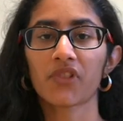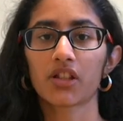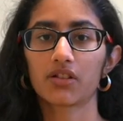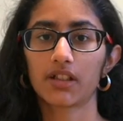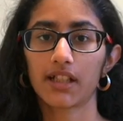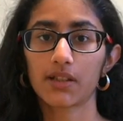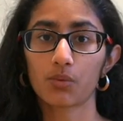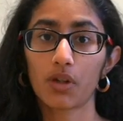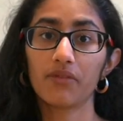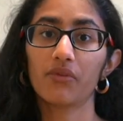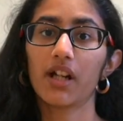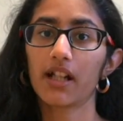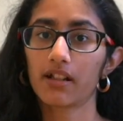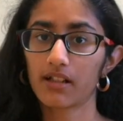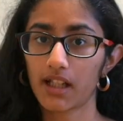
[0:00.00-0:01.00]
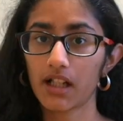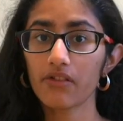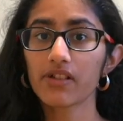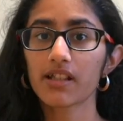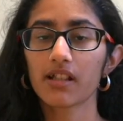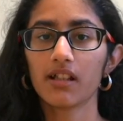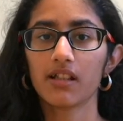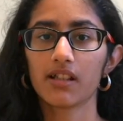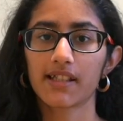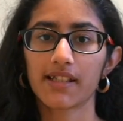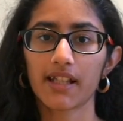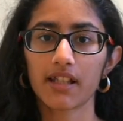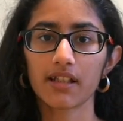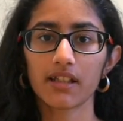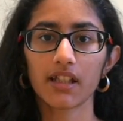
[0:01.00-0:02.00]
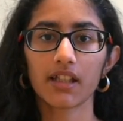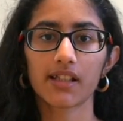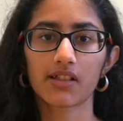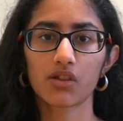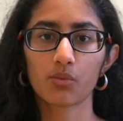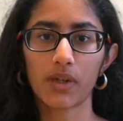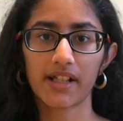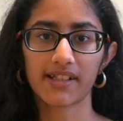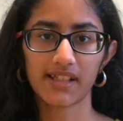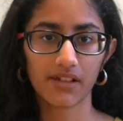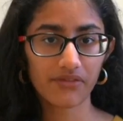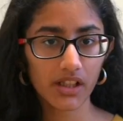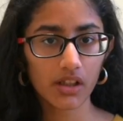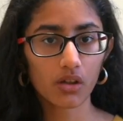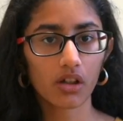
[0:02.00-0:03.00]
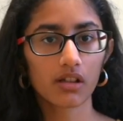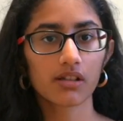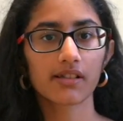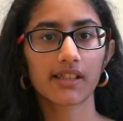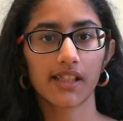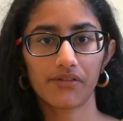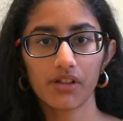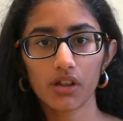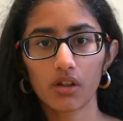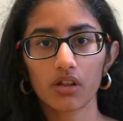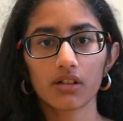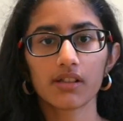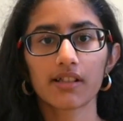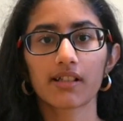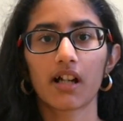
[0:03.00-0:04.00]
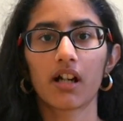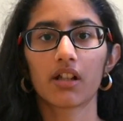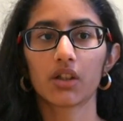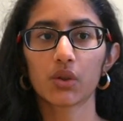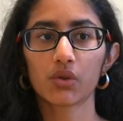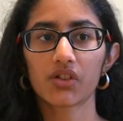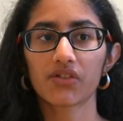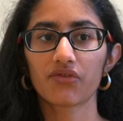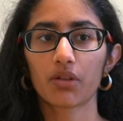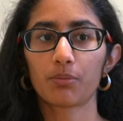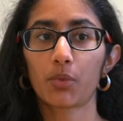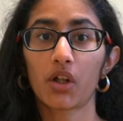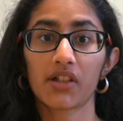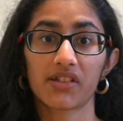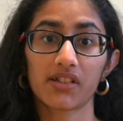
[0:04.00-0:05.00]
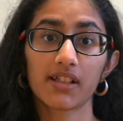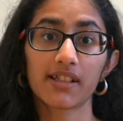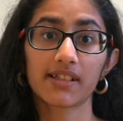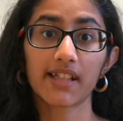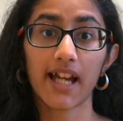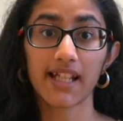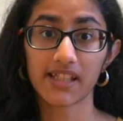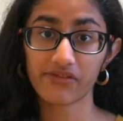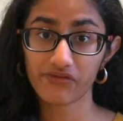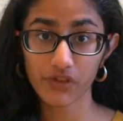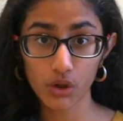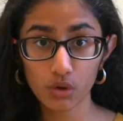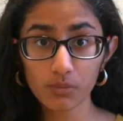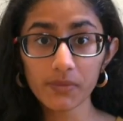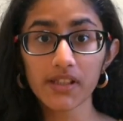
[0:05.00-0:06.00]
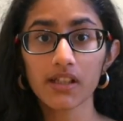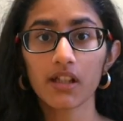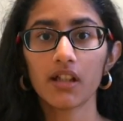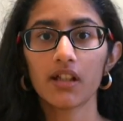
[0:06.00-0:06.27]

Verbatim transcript: So that's one, wear gloves. The second thing is to wear safety goggles. Safety goggles are used for poisonous gas fumes.